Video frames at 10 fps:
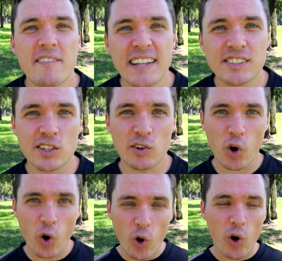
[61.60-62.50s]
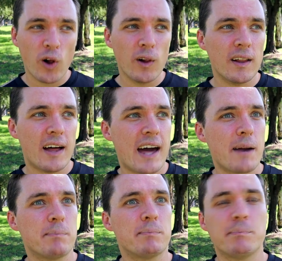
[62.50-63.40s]
events are all at
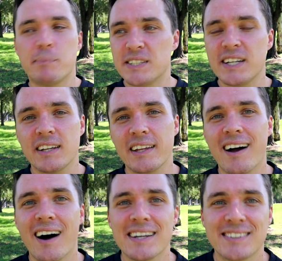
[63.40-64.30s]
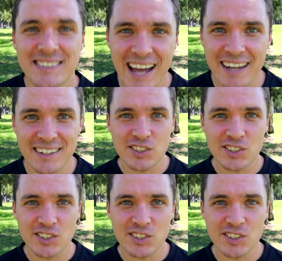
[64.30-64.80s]
a particularly high standard,